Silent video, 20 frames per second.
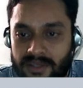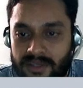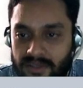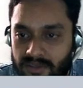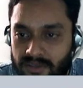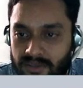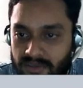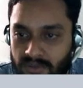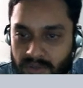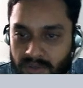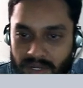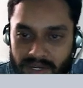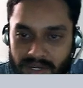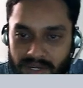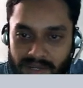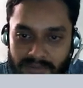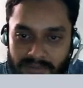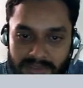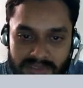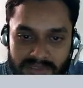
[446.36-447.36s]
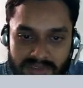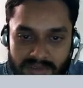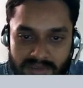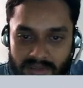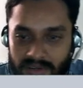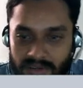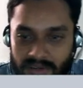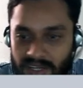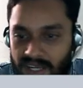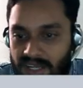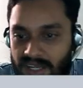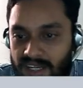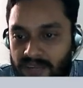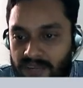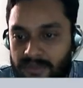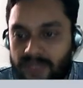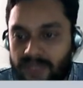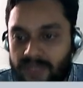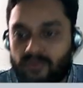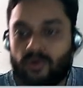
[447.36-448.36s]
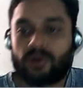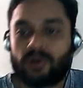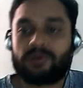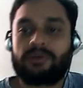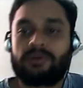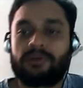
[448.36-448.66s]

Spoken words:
so you can have this gray color, means what,